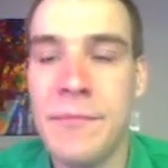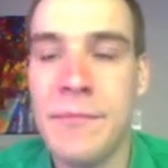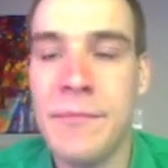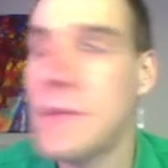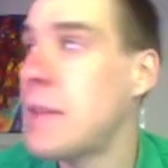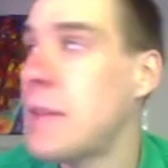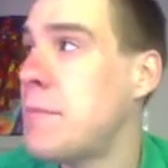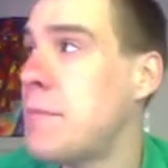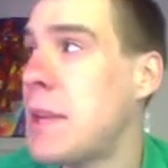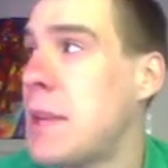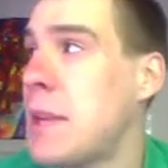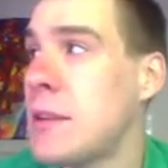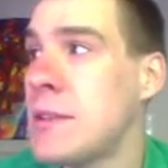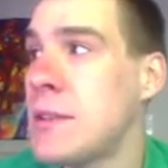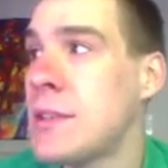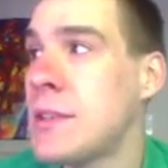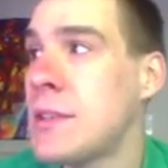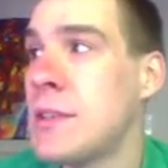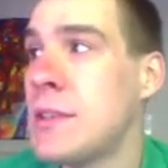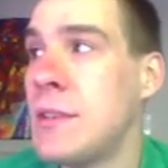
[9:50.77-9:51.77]

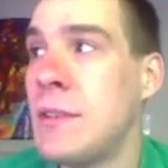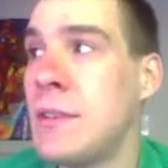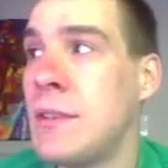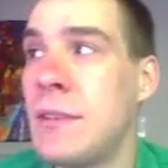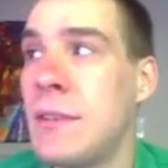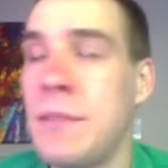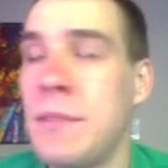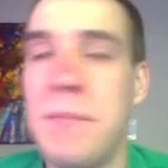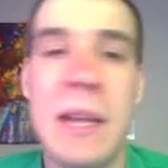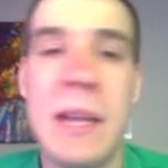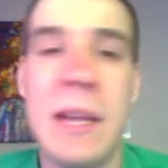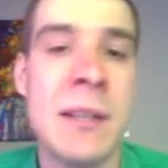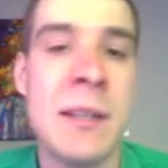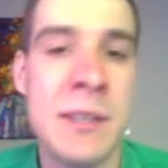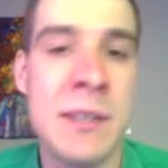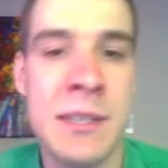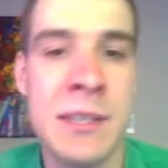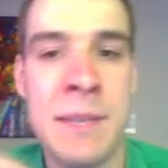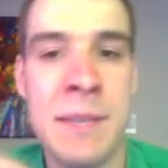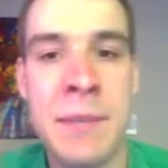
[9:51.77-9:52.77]
Metals
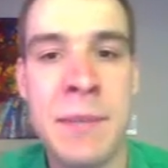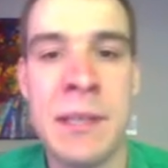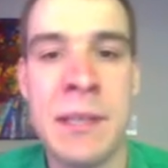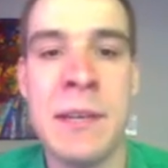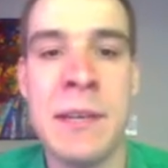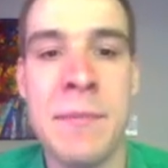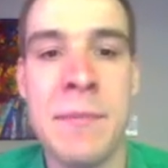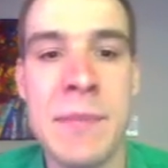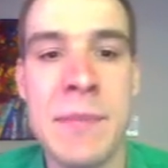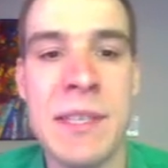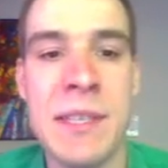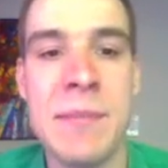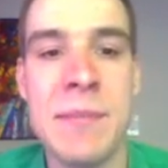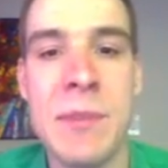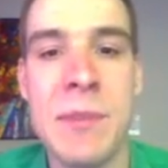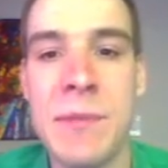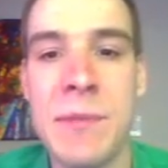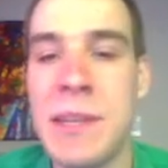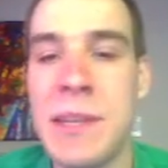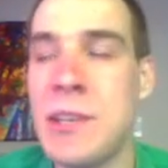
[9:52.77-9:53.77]
typically are
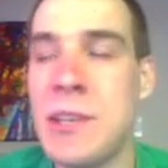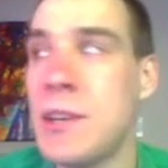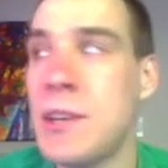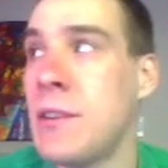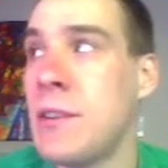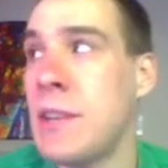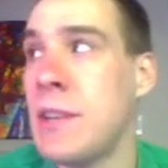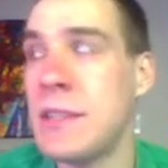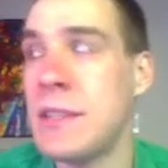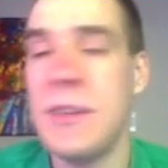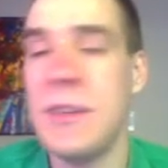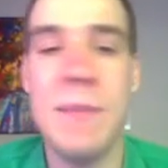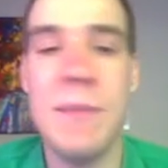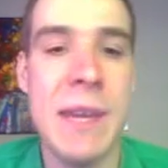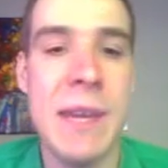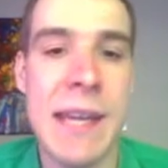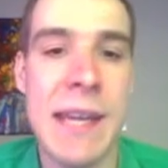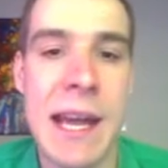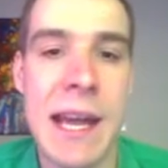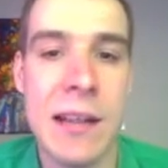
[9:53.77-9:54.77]
miscible with each other. That's how you
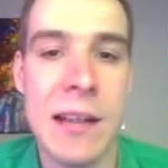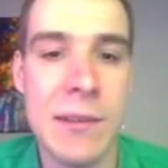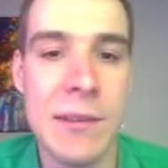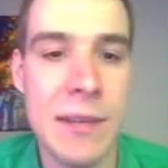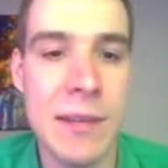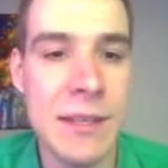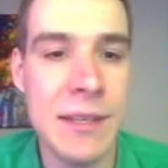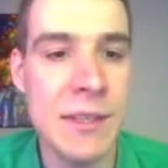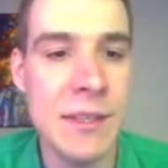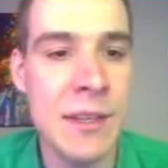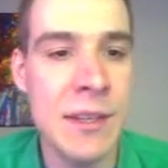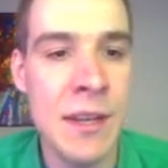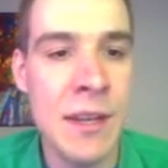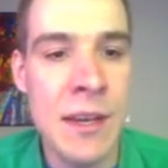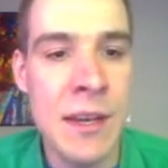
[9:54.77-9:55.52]
make alloys.